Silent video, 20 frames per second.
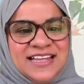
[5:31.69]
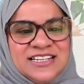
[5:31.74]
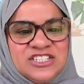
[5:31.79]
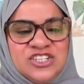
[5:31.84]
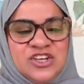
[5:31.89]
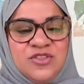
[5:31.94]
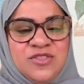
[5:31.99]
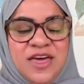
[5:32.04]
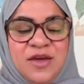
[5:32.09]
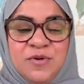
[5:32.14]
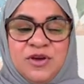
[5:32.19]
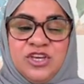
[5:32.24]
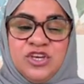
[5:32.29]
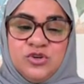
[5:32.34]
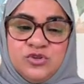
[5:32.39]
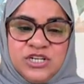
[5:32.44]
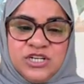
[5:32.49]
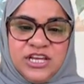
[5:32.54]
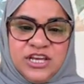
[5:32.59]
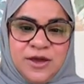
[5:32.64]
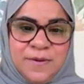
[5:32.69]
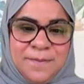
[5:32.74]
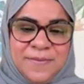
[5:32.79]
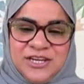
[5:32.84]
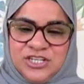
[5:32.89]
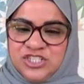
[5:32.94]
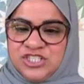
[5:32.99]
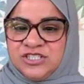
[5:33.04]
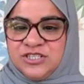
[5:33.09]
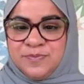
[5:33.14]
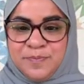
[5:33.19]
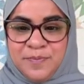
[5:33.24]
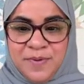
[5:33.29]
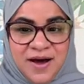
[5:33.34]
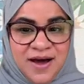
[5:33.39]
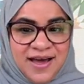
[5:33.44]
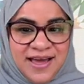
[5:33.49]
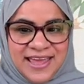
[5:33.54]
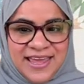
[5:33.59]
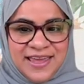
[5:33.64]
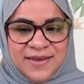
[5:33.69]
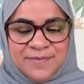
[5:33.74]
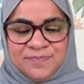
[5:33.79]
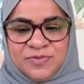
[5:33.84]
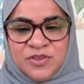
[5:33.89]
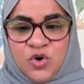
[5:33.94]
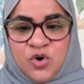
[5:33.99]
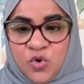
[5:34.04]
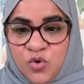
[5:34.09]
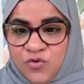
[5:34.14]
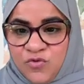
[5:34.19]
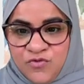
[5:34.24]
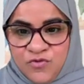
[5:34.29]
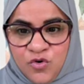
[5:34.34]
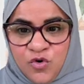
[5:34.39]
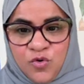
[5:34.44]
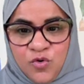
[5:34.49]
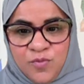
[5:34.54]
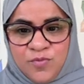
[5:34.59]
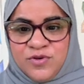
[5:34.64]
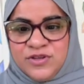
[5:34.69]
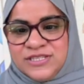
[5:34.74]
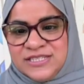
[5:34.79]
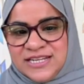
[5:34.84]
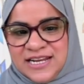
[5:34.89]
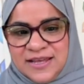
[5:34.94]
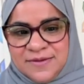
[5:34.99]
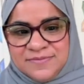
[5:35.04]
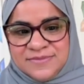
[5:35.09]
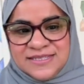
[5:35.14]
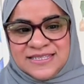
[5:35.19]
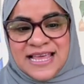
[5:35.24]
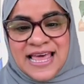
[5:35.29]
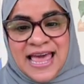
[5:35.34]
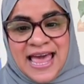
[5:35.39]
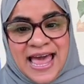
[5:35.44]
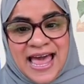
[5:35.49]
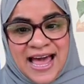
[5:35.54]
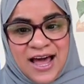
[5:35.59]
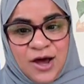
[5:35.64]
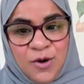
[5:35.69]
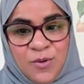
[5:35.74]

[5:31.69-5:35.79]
And so they were usually commissioned by or for Muslims.